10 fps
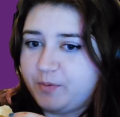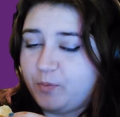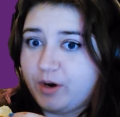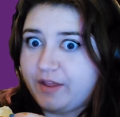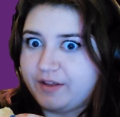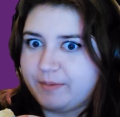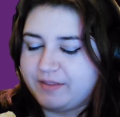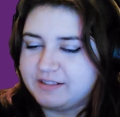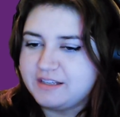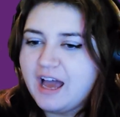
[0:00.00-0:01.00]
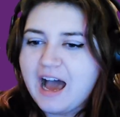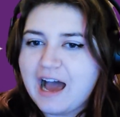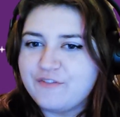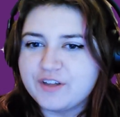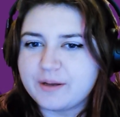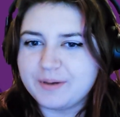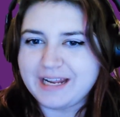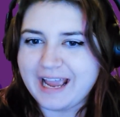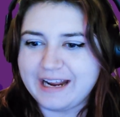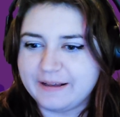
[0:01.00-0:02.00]
what I think about this. I feel like I'm going
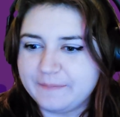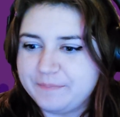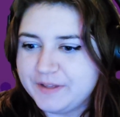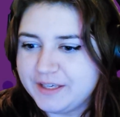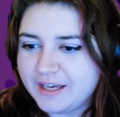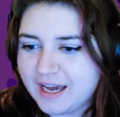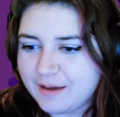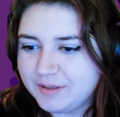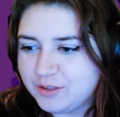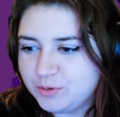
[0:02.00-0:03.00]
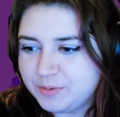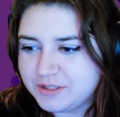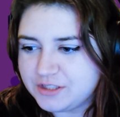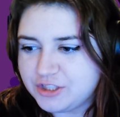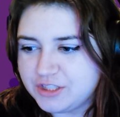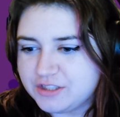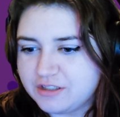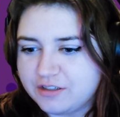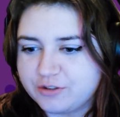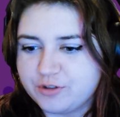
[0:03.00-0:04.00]
to hate it. I mean, who puts a Cheez-It
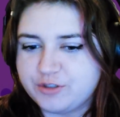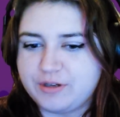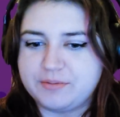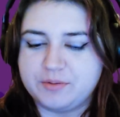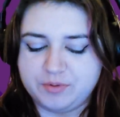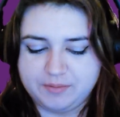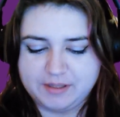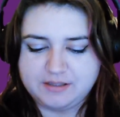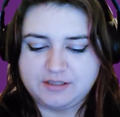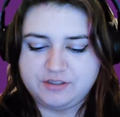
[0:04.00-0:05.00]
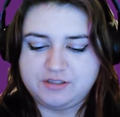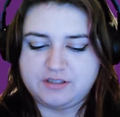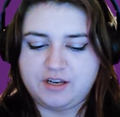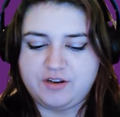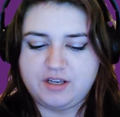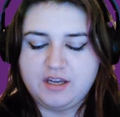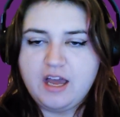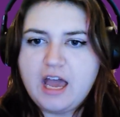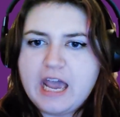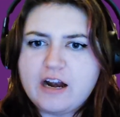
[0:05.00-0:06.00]
on a Crunchwrap Supreme? That's actually scary.
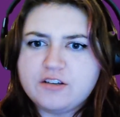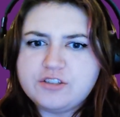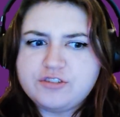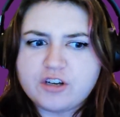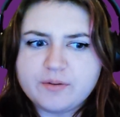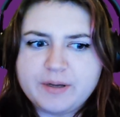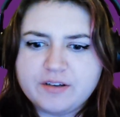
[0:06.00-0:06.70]
And also, Taco Bell